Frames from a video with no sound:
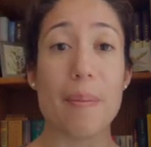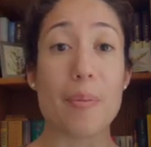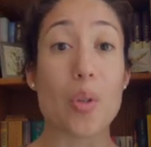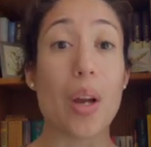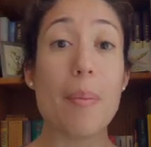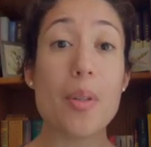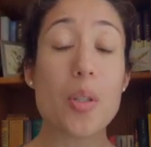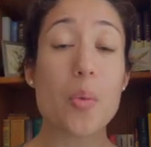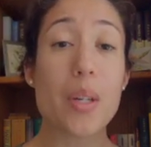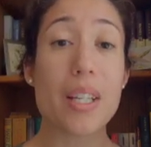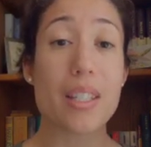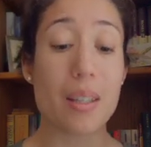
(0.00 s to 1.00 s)
So I'm
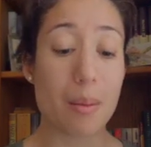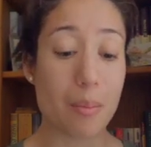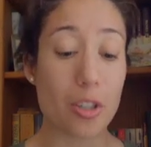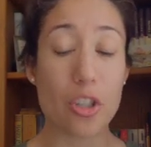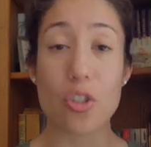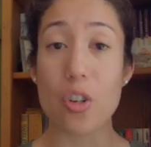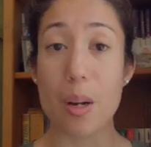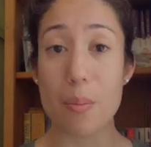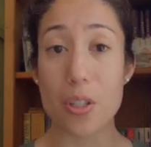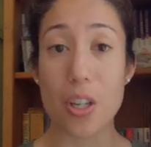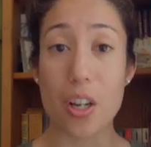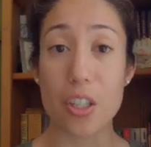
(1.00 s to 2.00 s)
doing some
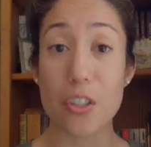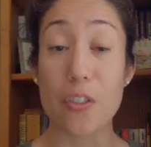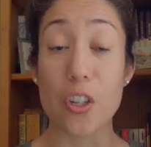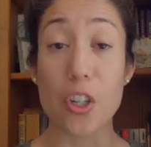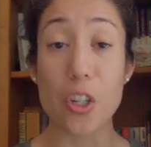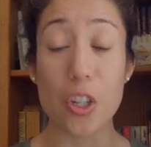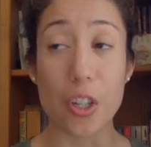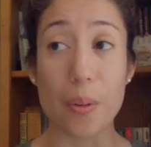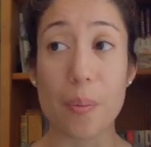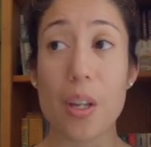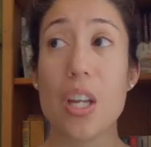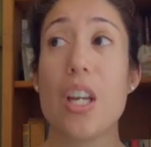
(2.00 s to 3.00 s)
striped socks for
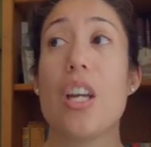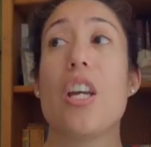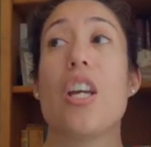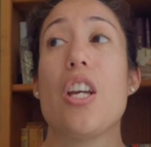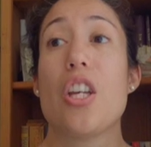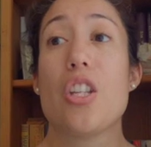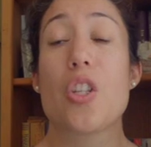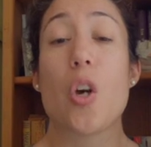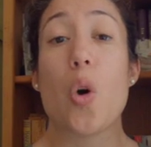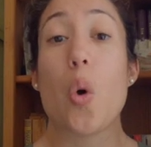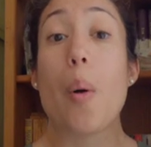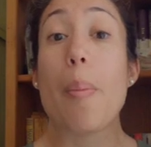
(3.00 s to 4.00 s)
her.
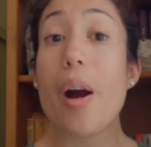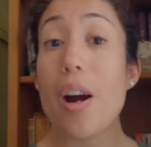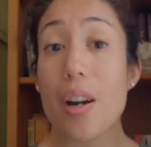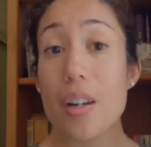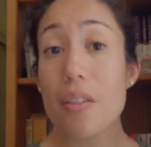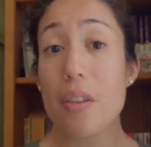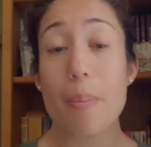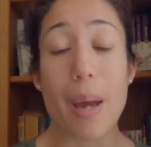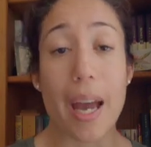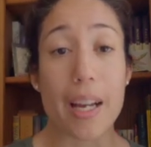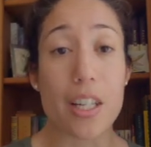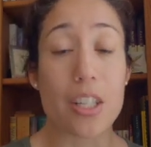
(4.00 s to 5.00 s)
So part of the
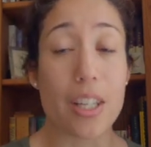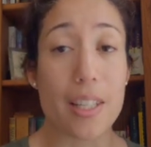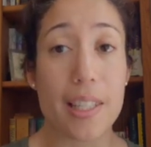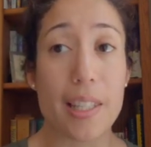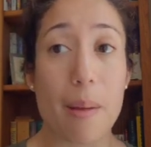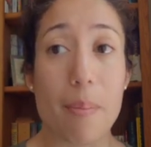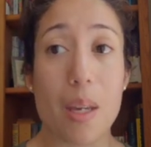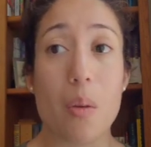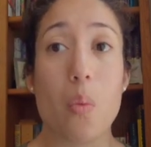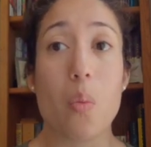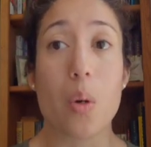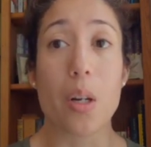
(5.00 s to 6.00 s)
package that they sent me
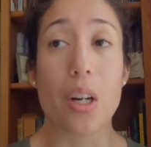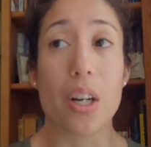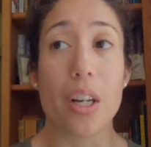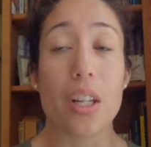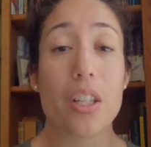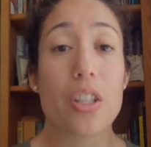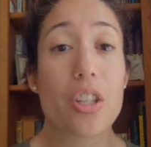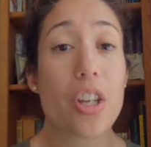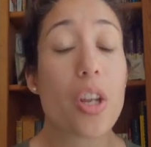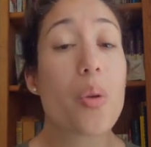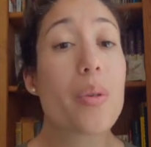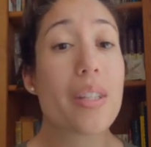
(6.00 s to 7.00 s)
were
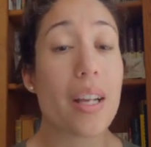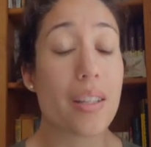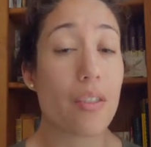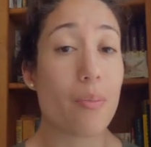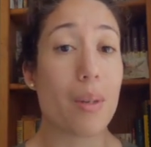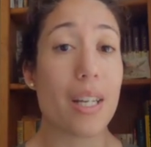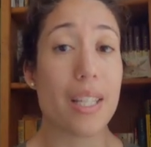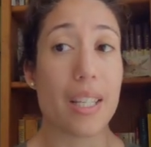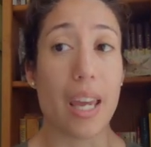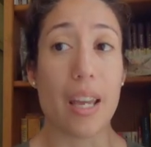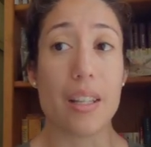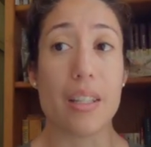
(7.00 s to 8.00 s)
2 sets of mini
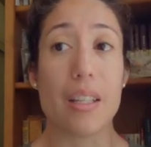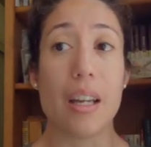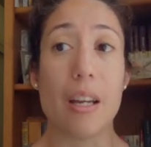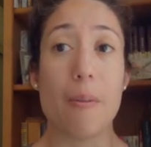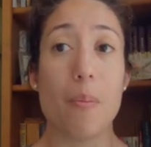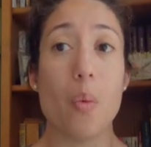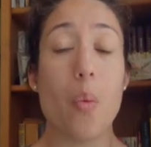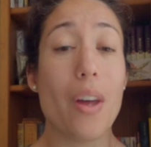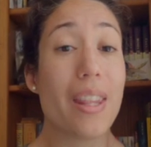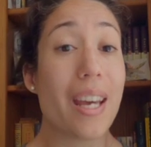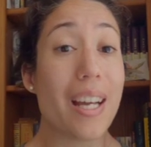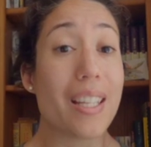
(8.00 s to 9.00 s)
skeins.
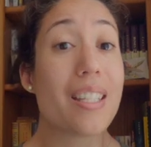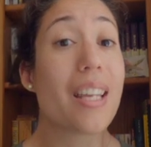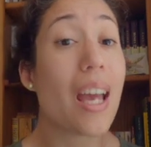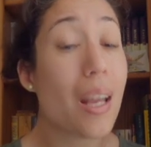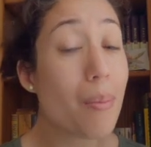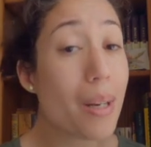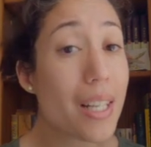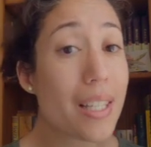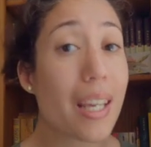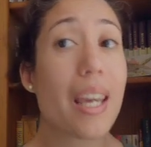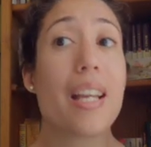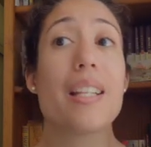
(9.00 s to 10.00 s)
One that had 10 mini
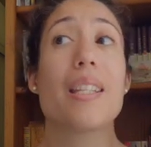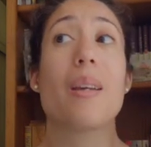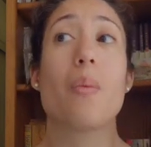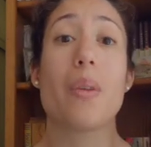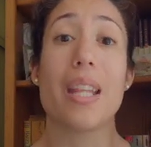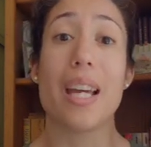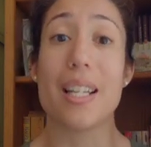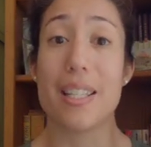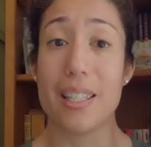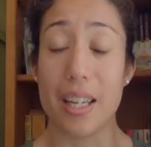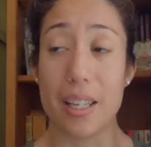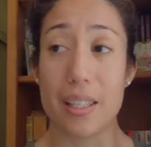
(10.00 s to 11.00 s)
skeins and one that had
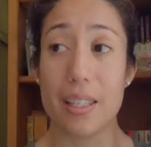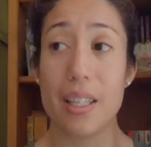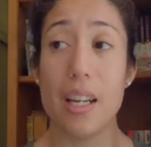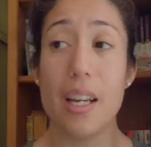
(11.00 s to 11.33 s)
6.